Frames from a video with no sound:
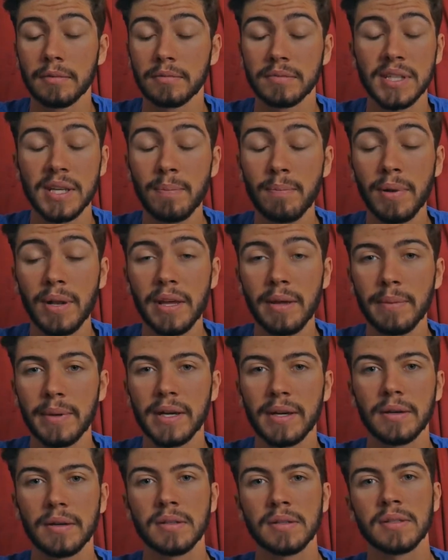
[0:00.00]
Simply
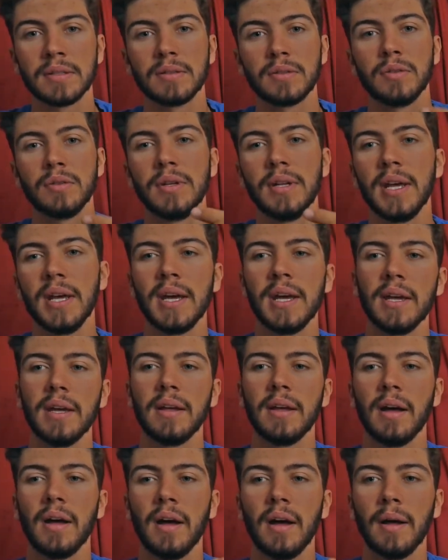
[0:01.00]
because
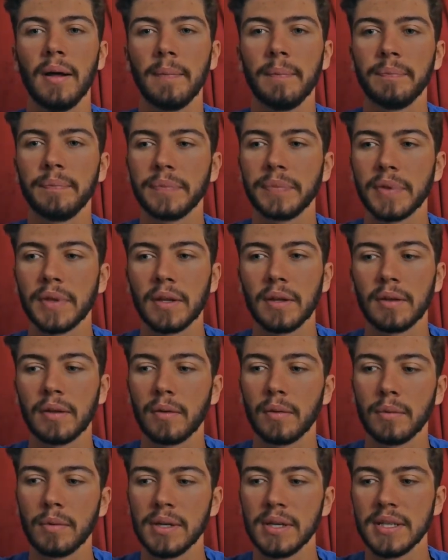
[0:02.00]
today
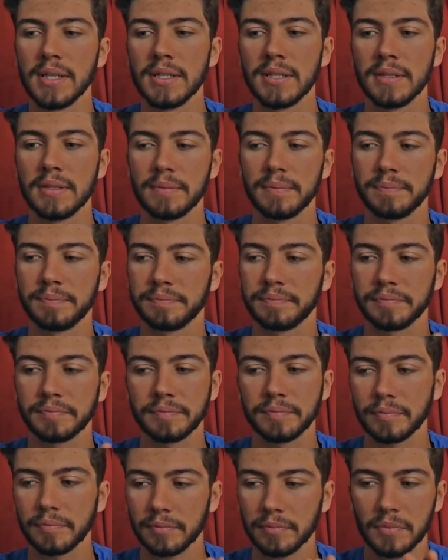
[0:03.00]
with
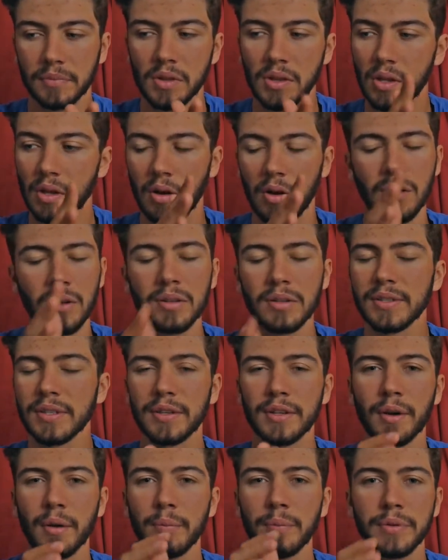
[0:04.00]
all the
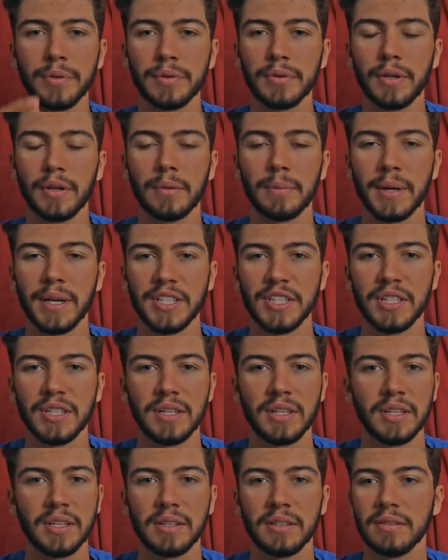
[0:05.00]
computer
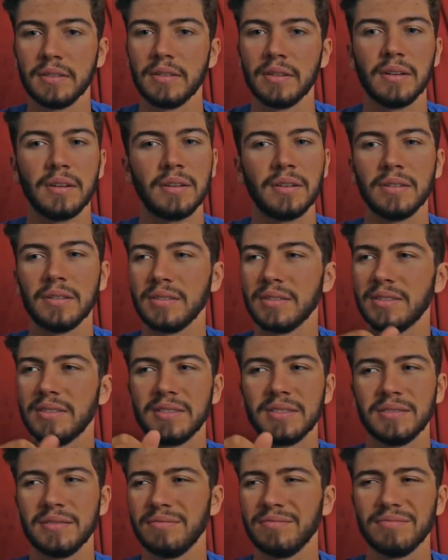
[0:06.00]
machining, all
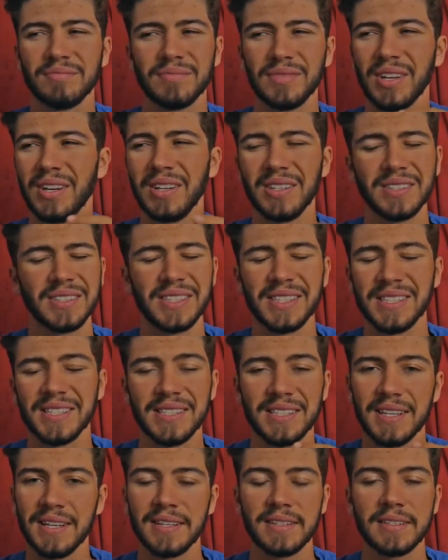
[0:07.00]

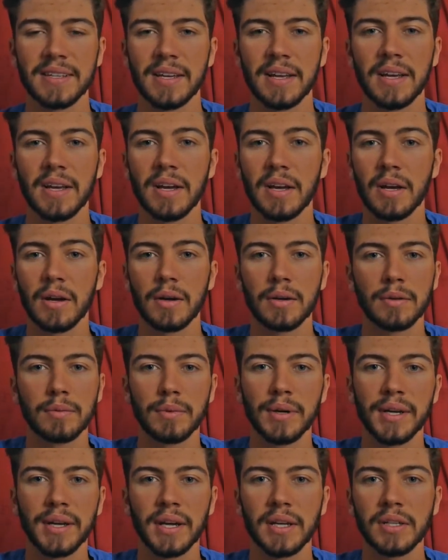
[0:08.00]
these things,
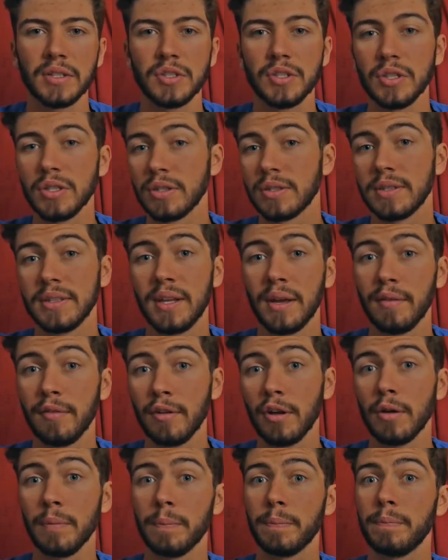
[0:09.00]
we can just
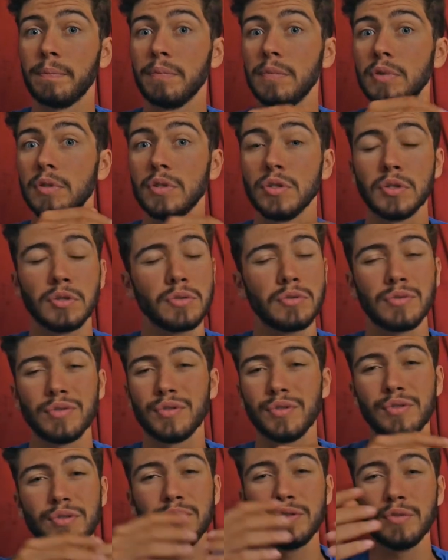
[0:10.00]
develop
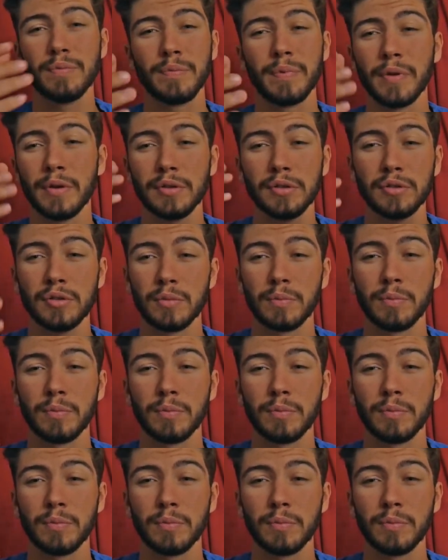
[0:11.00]
super